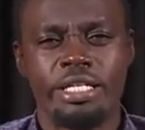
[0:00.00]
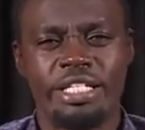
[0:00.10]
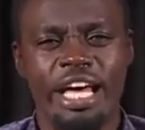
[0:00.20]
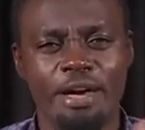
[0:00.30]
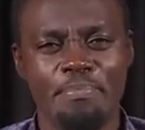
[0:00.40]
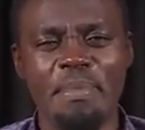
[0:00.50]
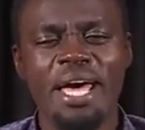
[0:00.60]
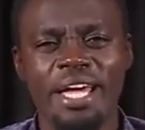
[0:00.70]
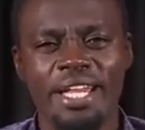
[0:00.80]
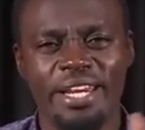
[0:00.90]
Say
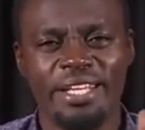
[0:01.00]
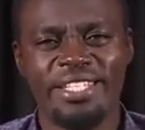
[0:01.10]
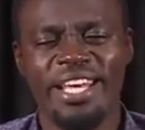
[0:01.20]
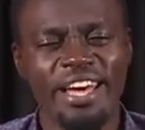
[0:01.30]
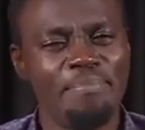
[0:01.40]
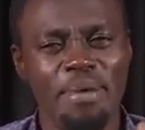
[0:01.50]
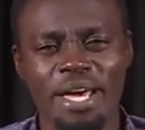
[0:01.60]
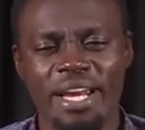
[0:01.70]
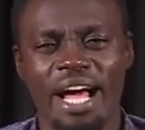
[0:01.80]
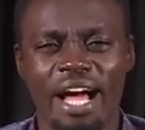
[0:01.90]
amen. Say
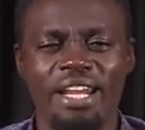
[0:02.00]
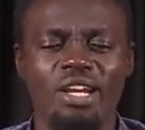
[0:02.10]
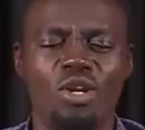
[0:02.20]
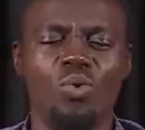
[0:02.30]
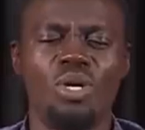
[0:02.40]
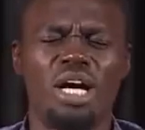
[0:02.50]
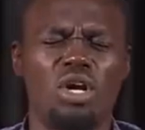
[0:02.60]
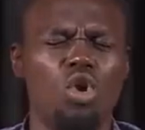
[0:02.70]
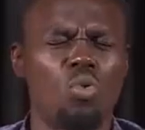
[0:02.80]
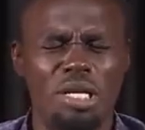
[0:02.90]
amen. Hallelujah.
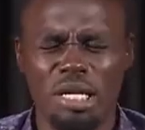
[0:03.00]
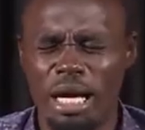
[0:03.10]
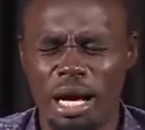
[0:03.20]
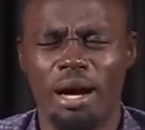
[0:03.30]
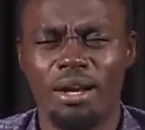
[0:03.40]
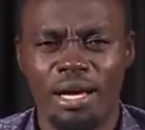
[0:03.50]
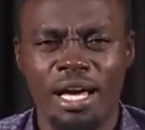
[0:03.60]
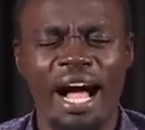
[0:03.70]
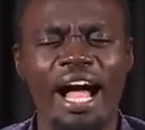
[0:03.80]
Glory to God.